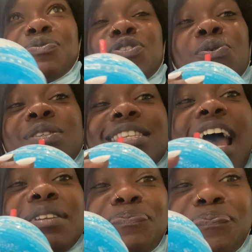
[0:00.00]

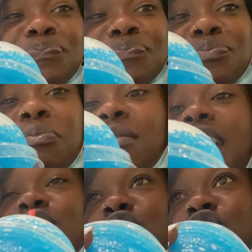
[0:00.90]
Tungsan. I
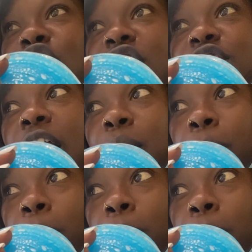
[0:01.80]
need to enjoy that.